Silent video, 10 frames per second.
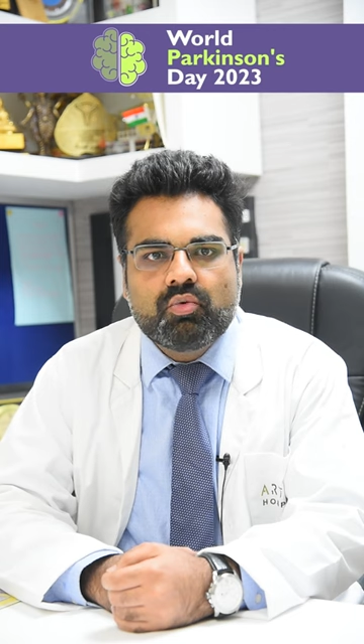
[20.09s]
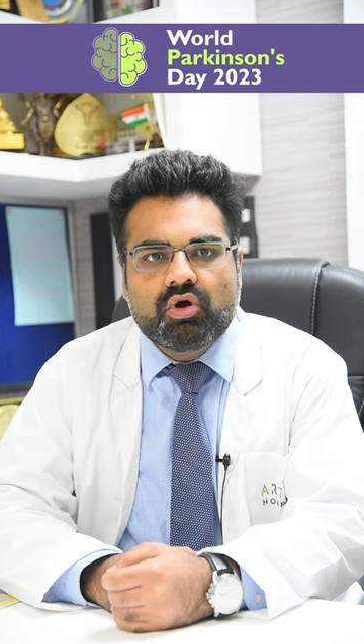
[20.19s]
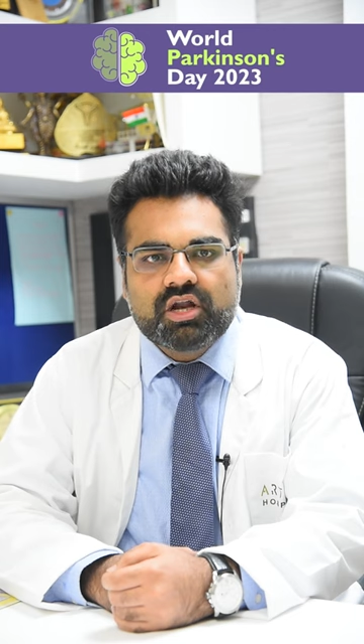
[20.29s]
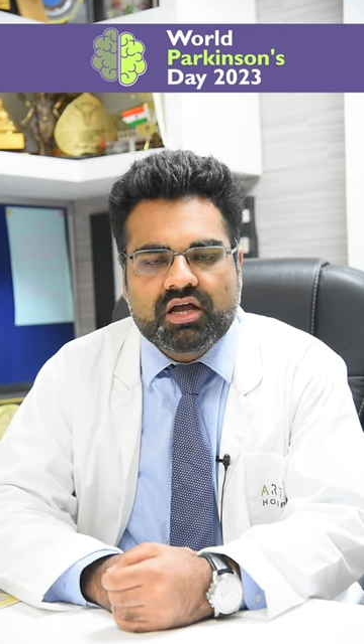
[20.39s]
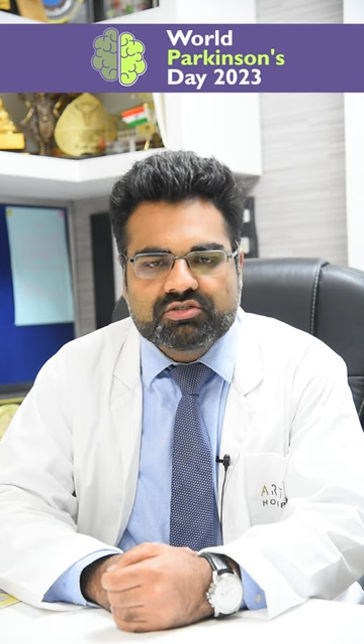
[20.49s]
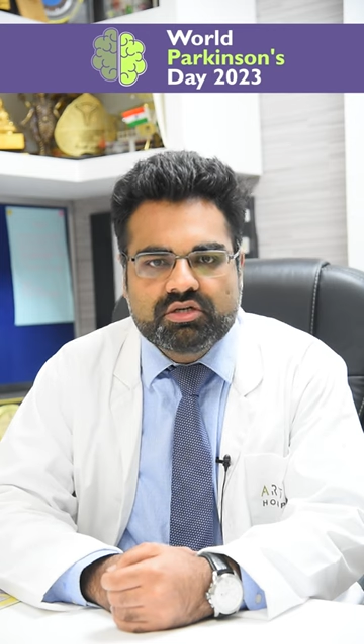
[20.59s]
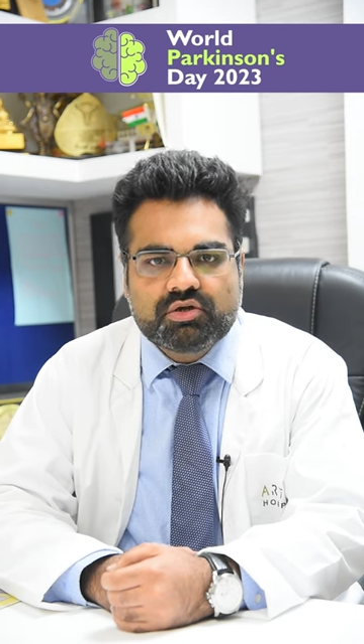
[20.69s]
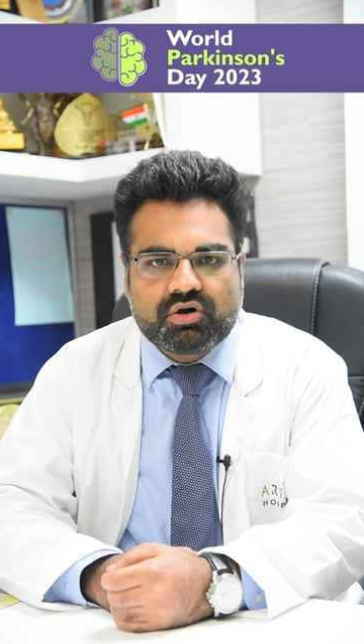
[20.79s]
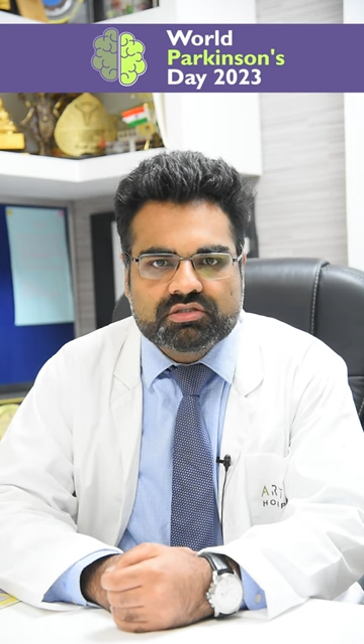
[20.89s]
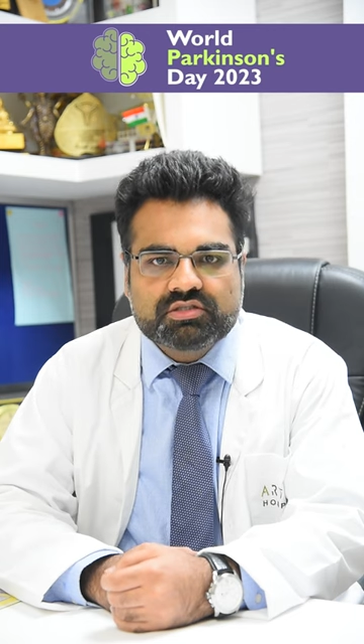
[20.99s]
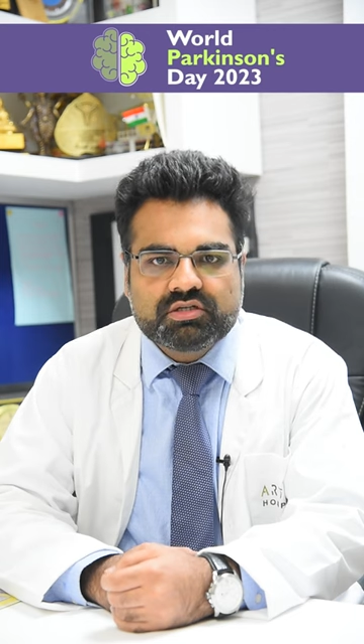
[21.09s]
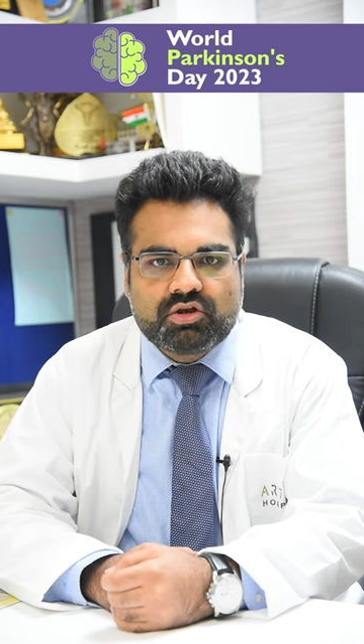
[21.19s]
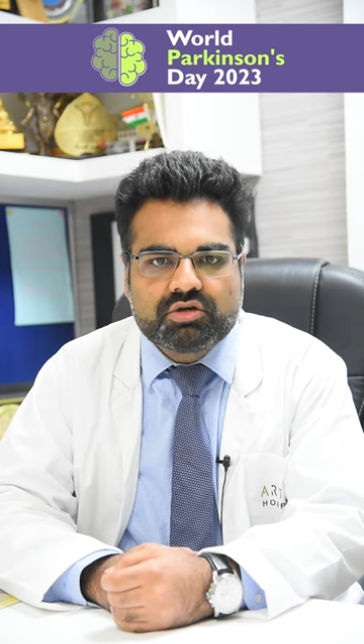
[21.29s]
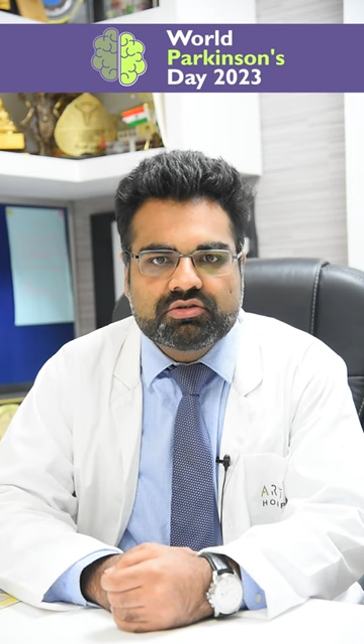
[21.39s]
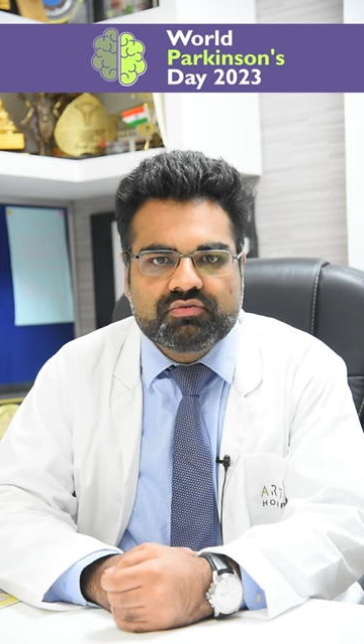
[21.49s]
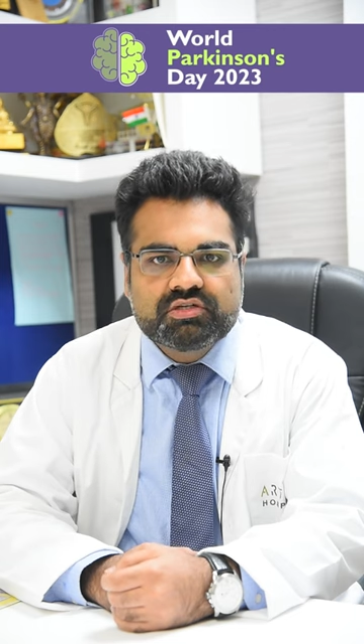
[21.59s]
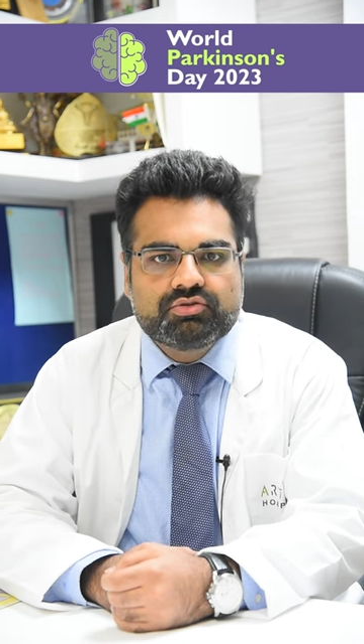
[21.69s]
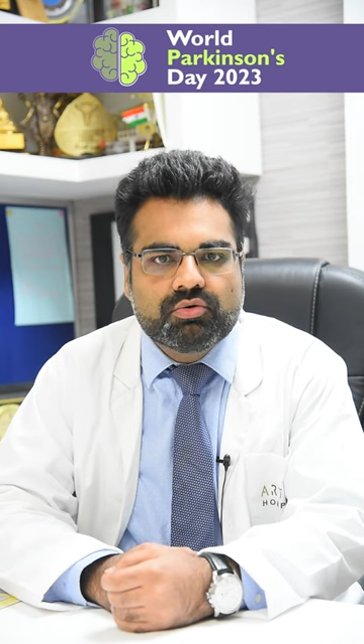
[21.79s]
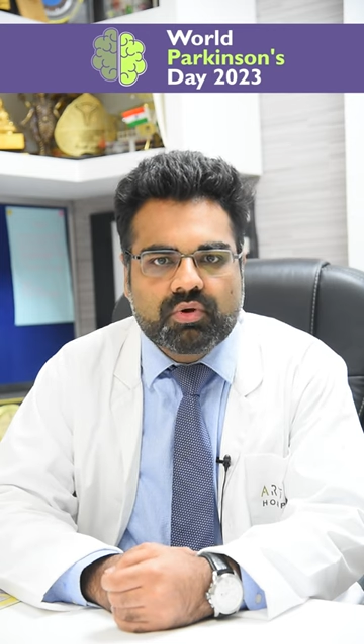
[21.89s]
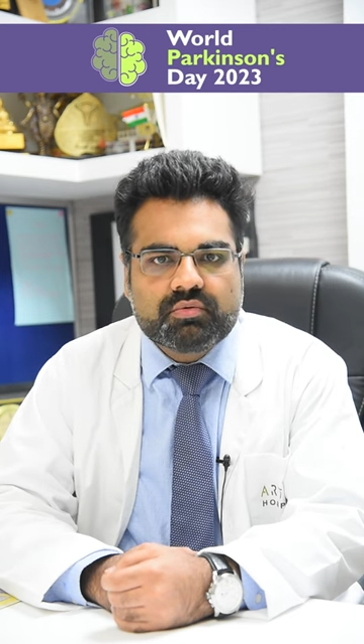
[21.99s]
What actually causes the loss of these
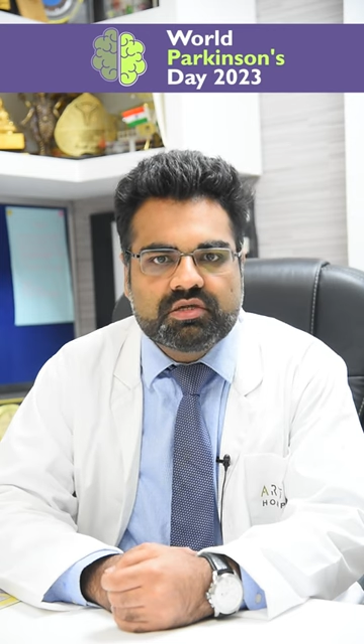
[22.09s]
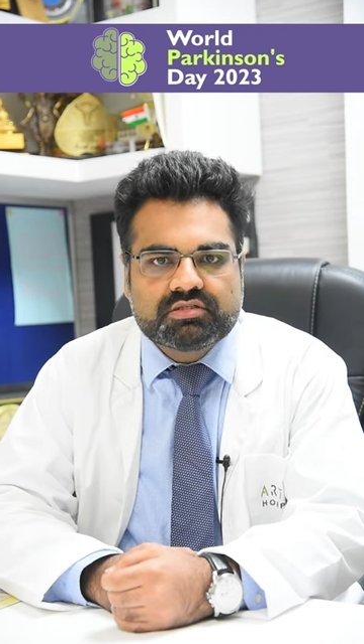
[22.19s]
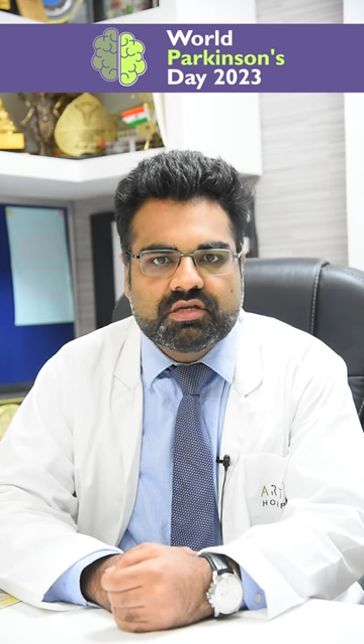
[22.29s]
dopamine